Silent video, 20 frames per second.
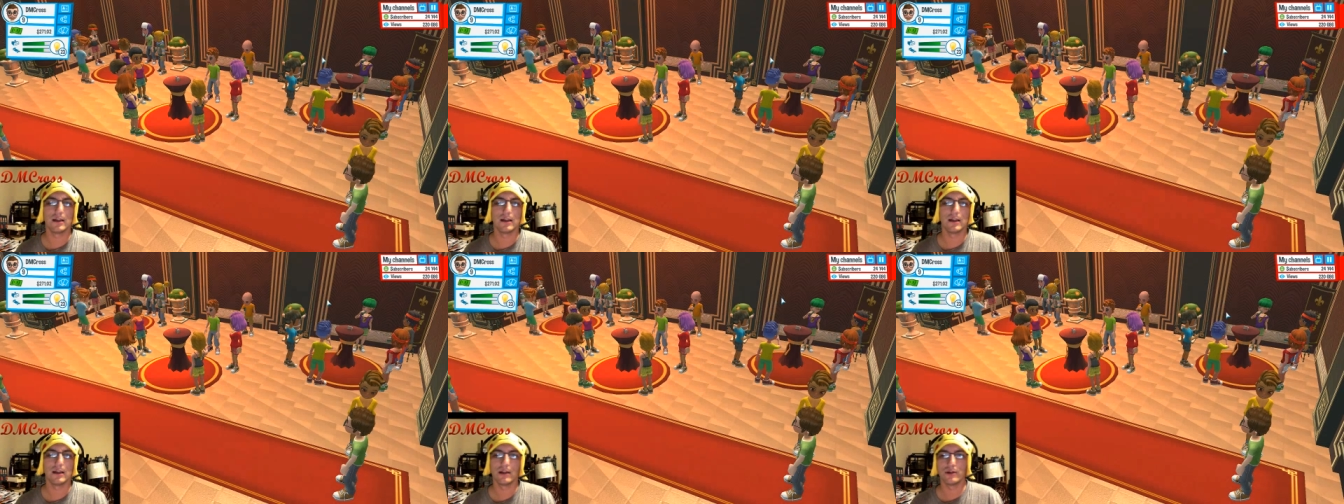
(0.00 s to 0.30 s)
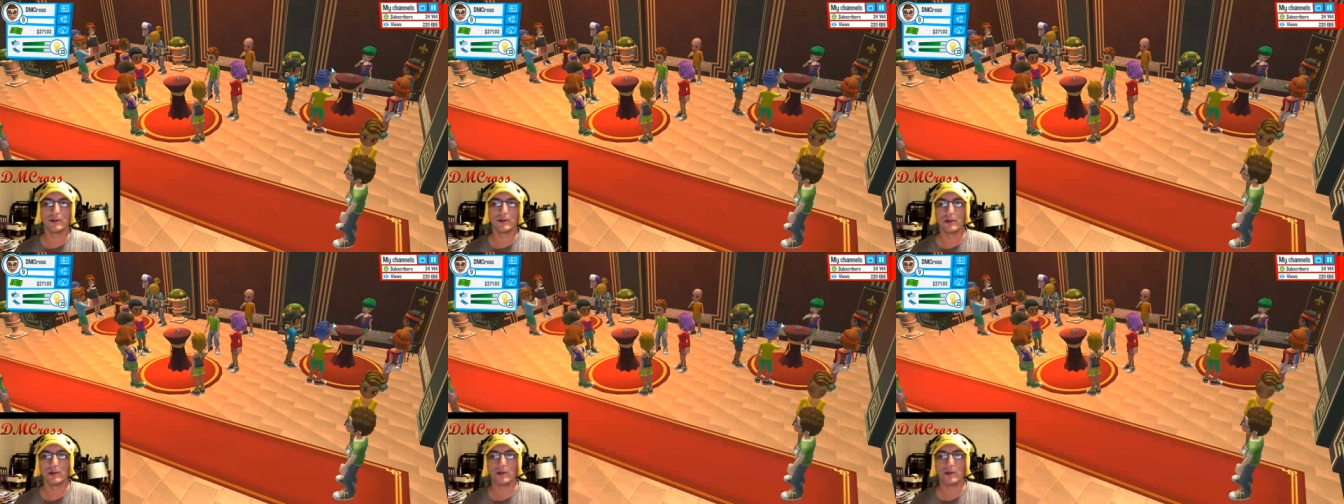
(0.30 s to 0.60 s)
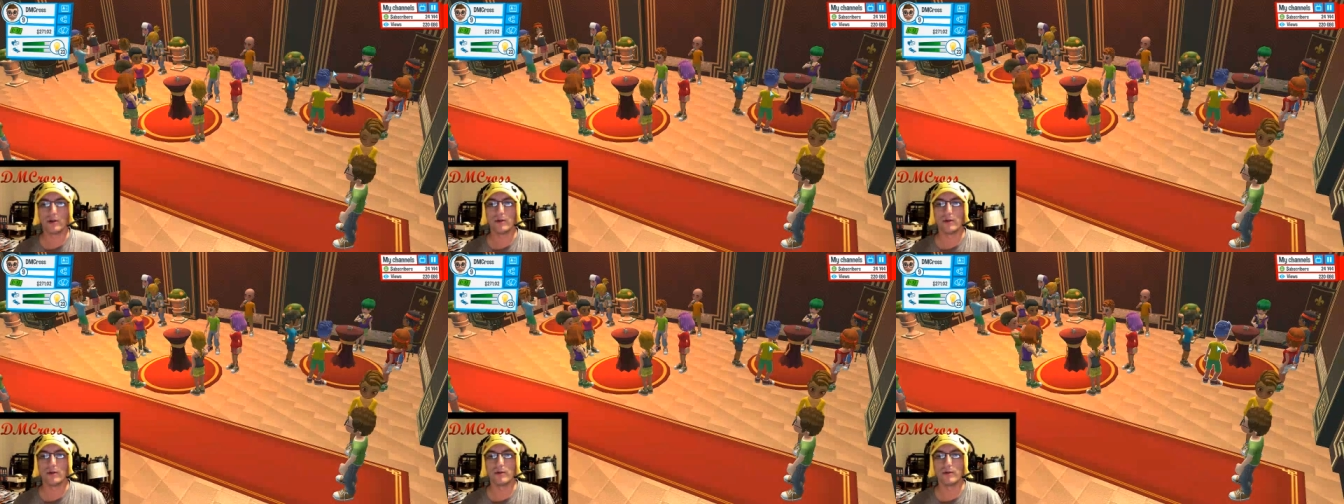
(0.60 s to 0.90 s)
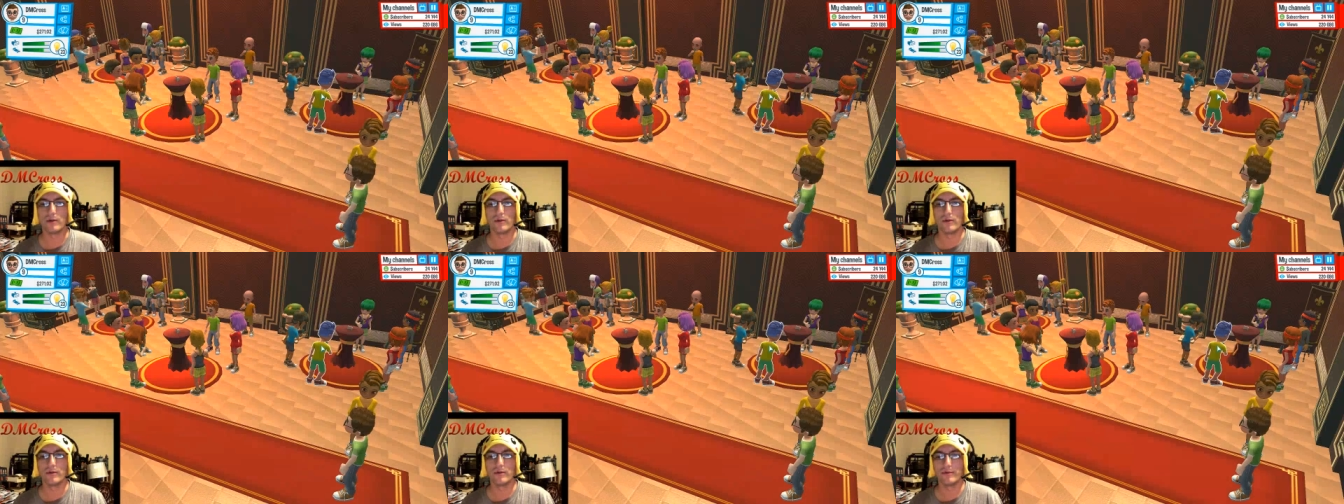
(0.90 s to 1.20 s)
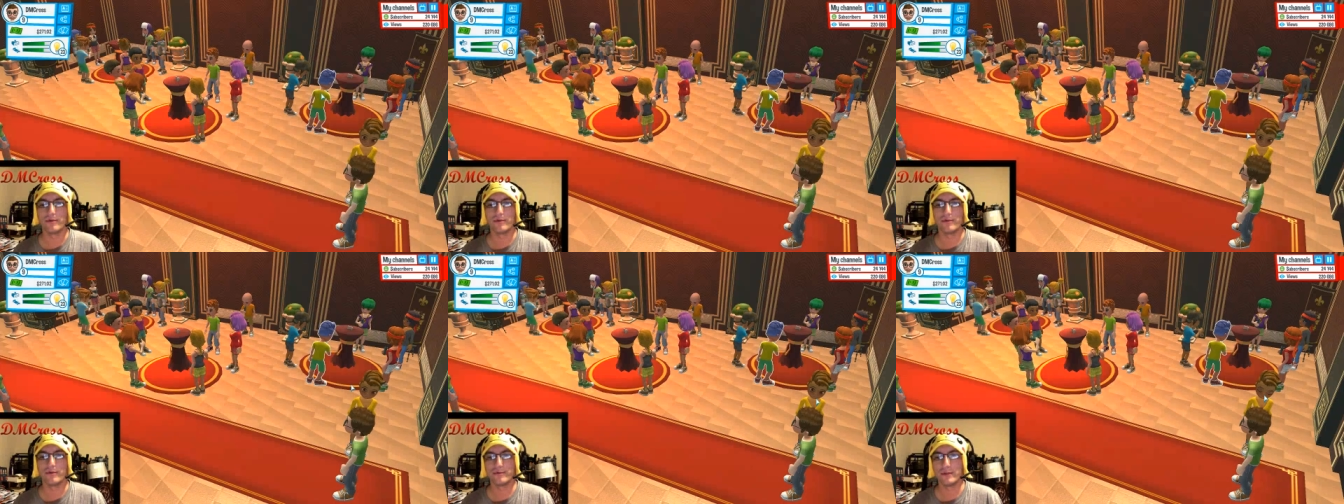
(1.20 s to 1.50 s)
so
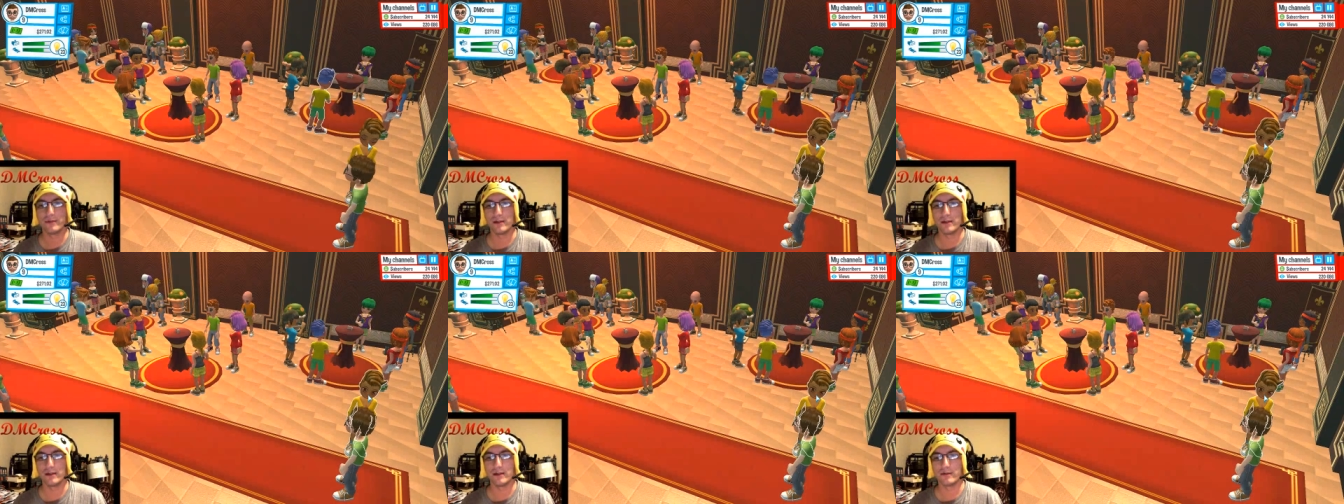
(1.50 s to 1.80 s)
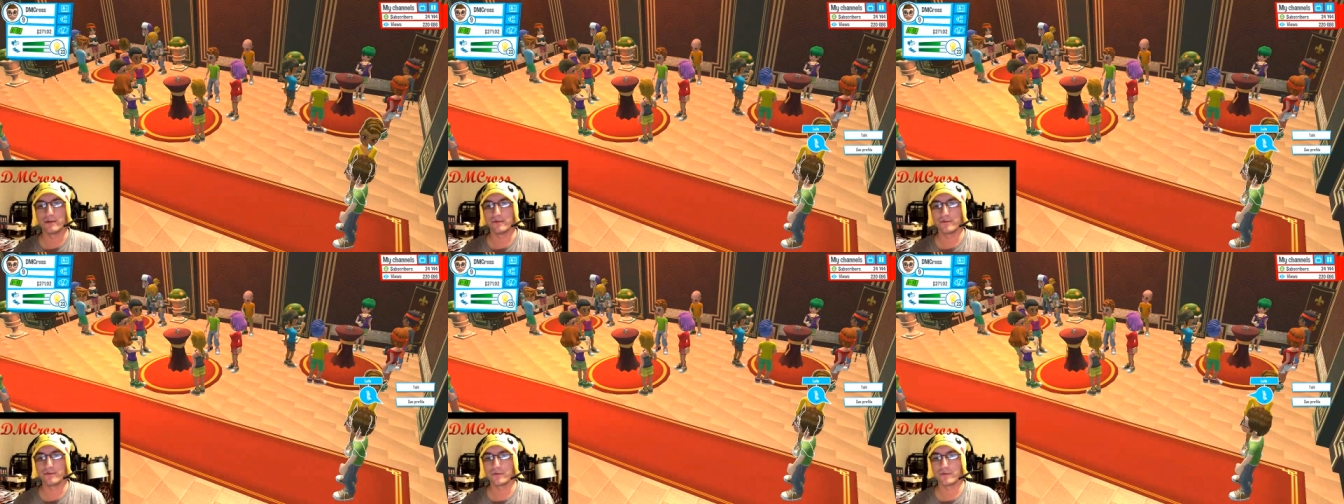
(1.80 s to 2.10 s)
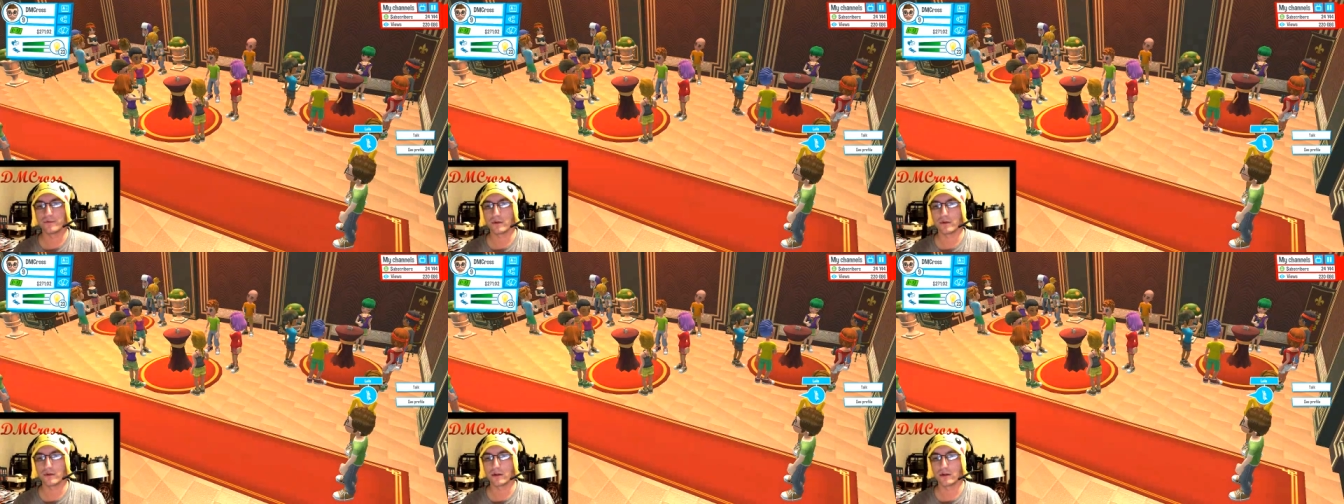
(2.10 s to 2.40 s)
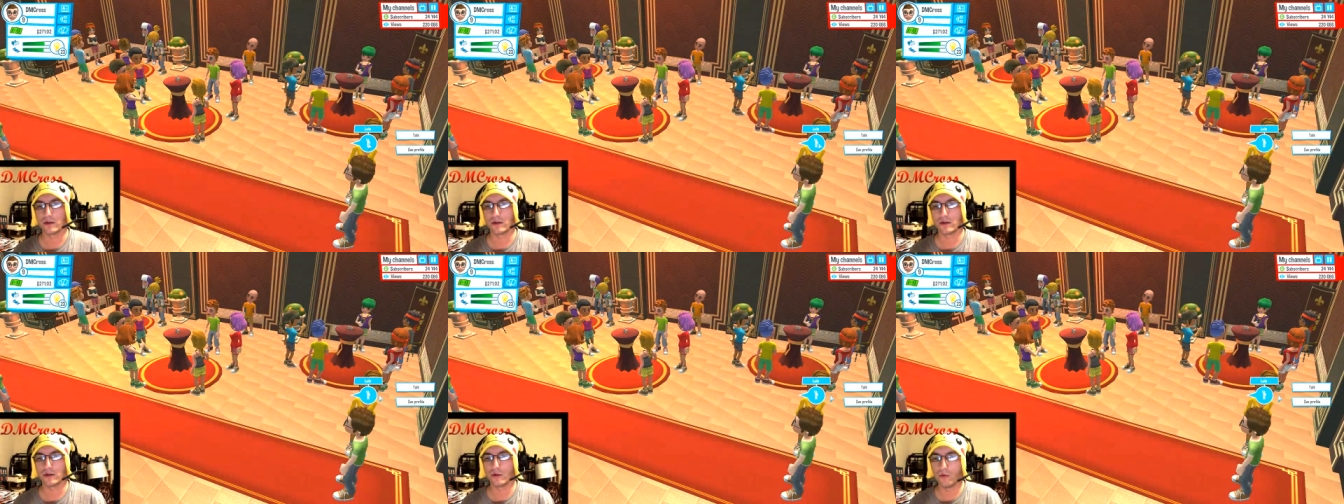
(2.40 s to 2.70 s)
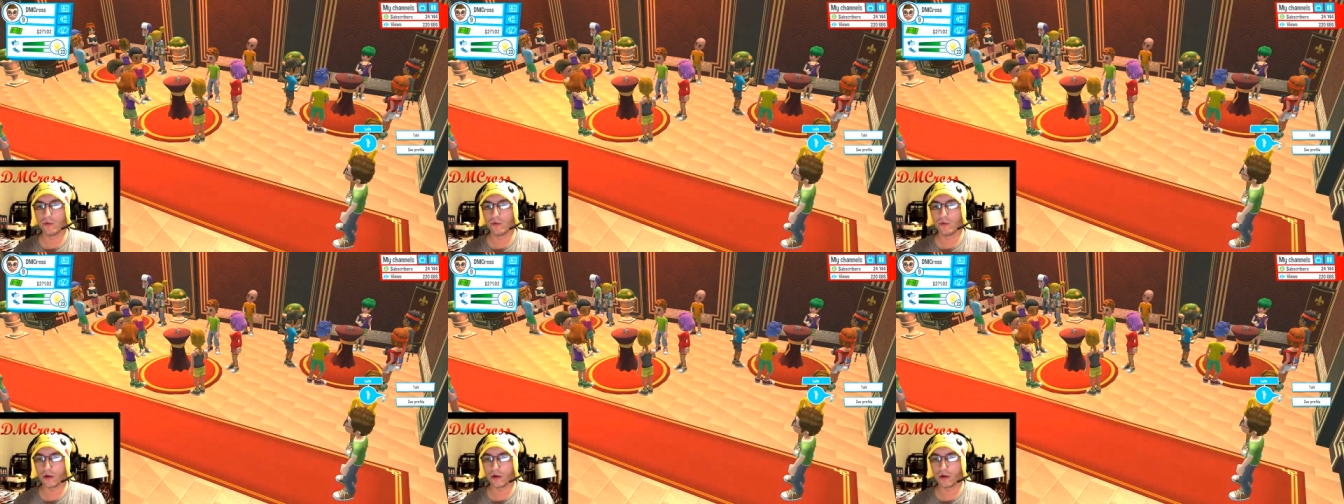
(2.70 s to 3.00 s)
yeah so
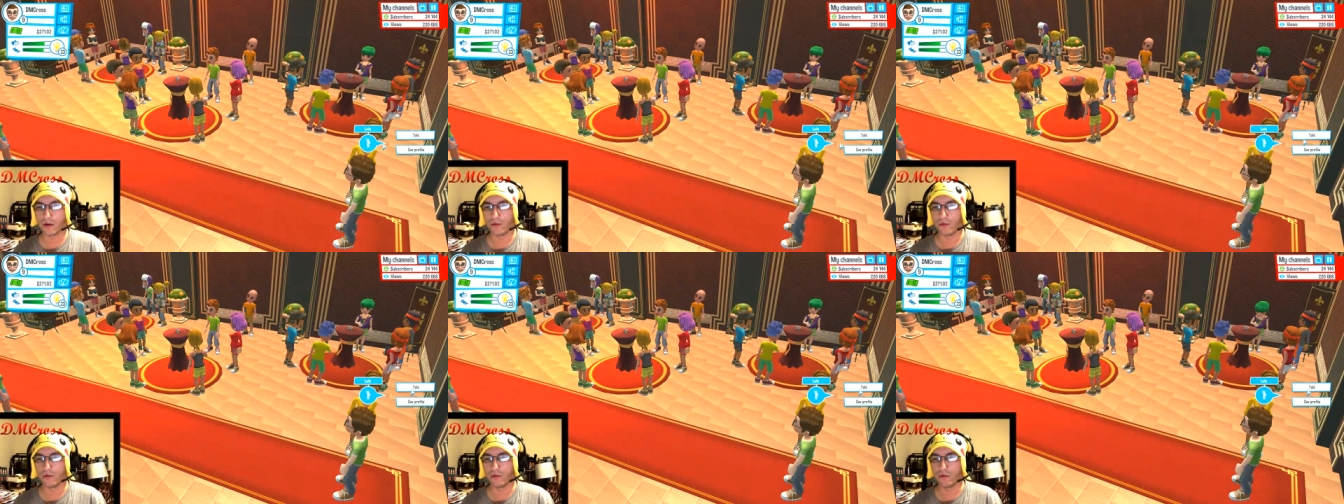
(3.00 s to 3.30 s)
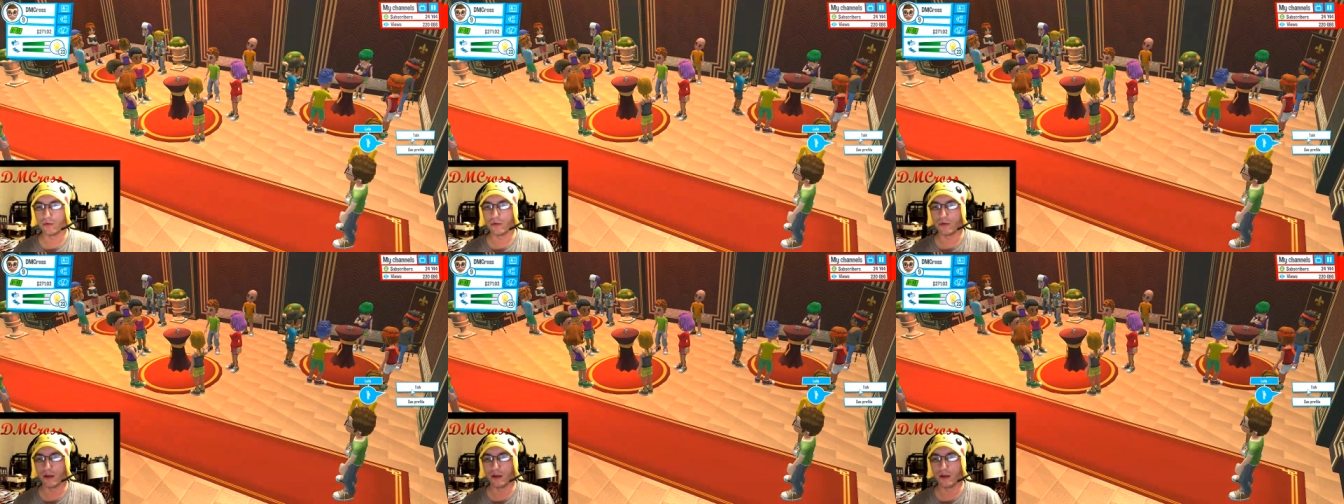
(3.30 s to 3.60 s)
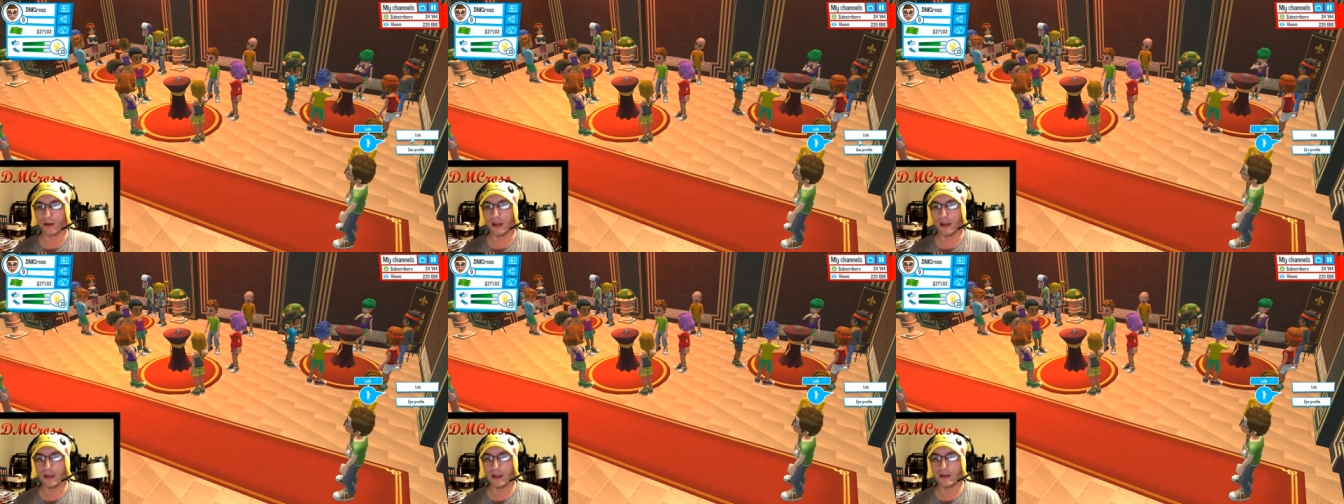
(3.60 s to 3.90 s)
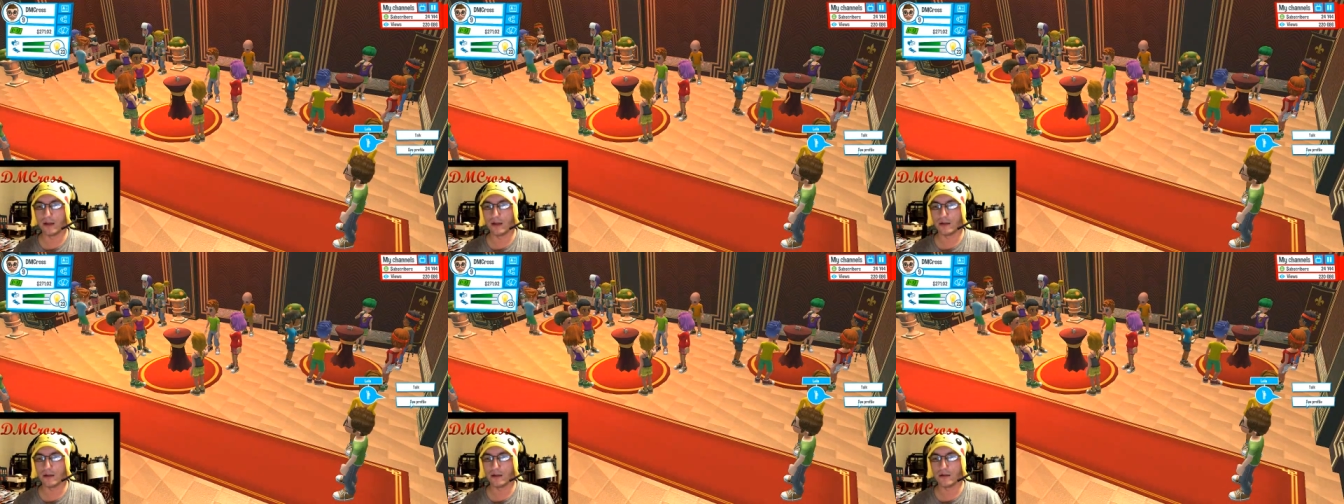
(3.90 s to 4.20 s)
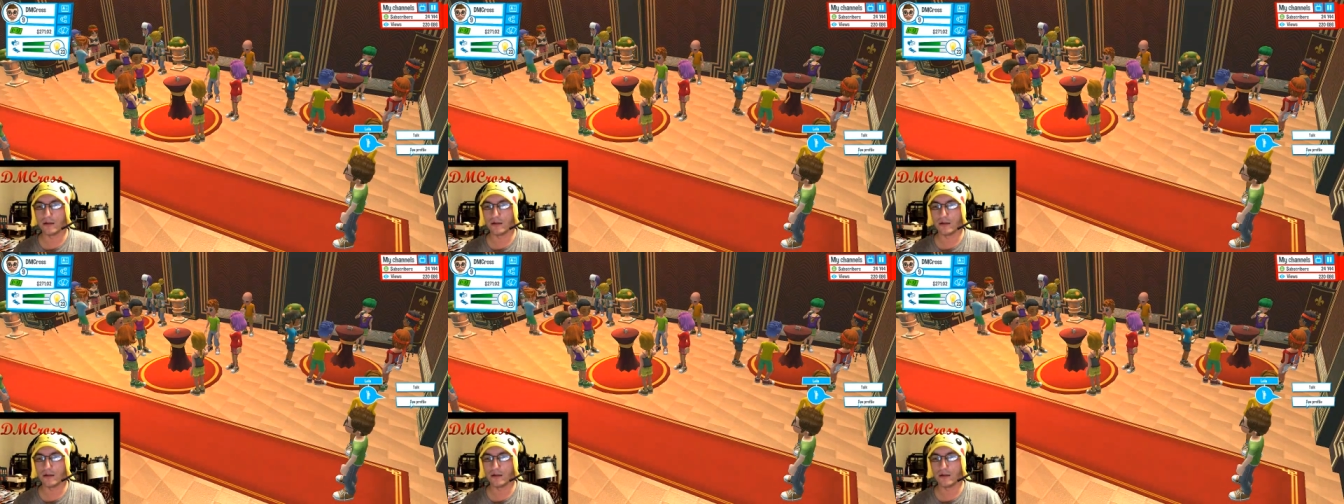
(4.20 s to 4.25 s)
who are you Layla